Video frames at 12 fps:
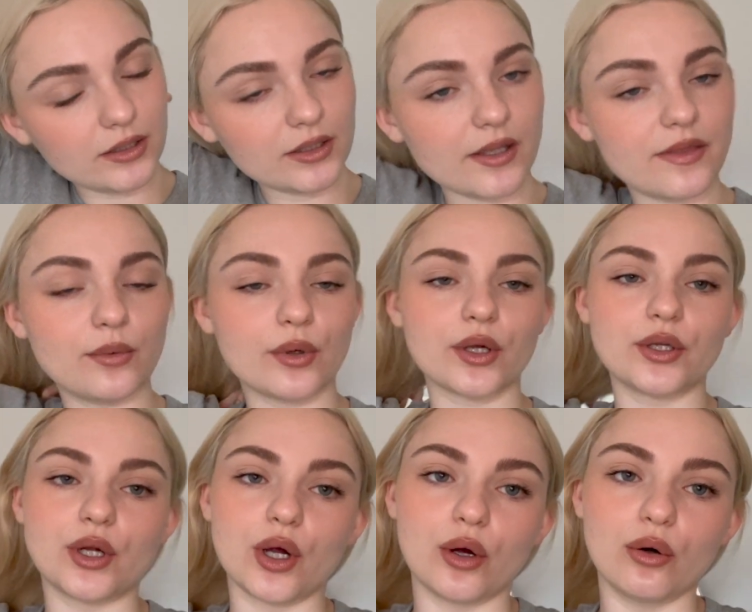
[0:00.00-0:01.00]
I think we're gonna
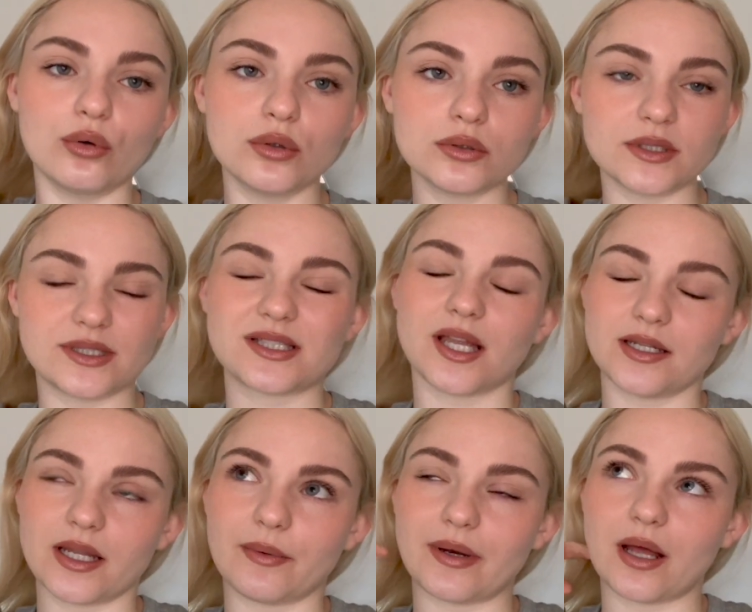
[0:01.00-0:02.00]
go, it's
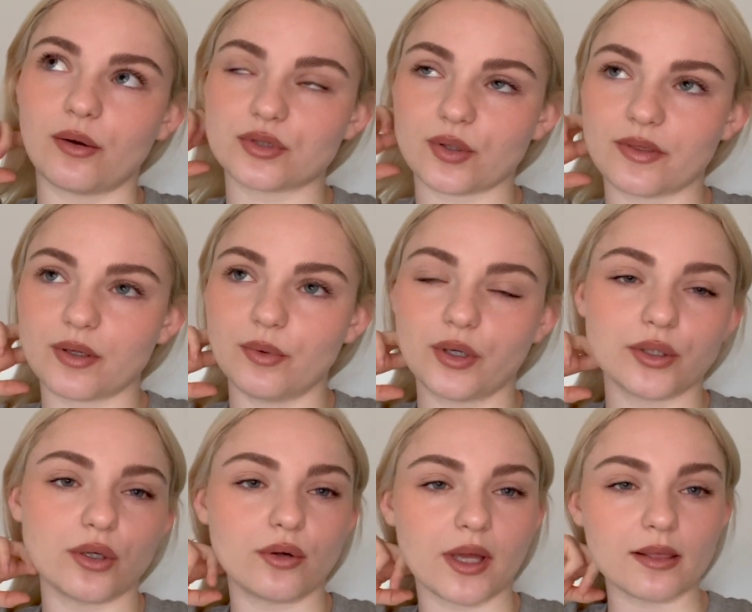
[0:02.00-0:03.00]
Sunday right now, so I think we're gonna
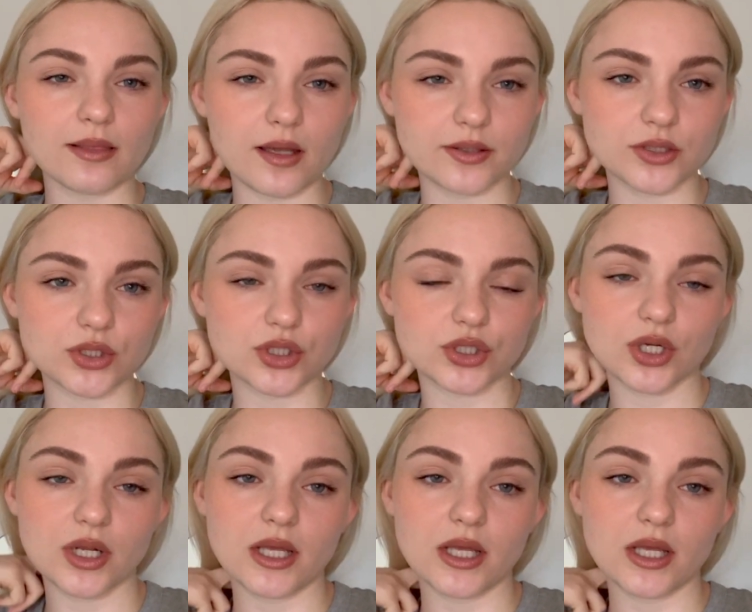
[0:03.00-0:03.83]
go get lunch,